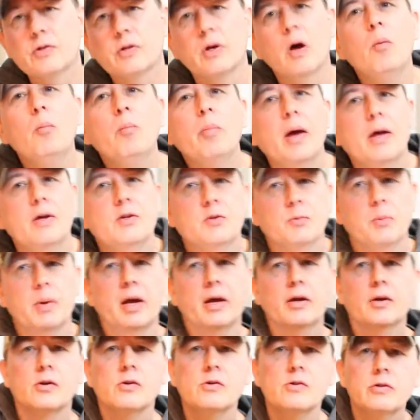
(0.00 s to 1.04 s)
some bass
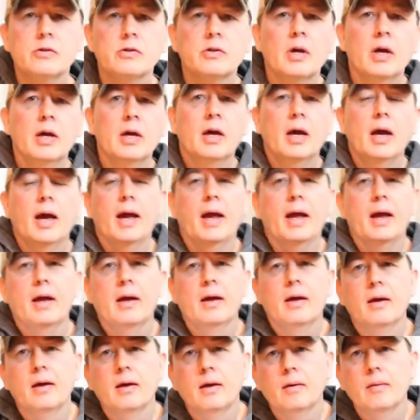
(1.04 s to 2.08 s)
makers
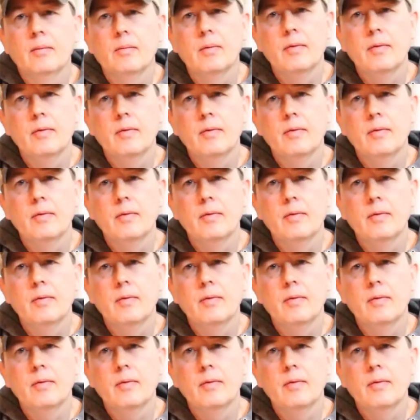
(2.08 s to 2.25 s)
and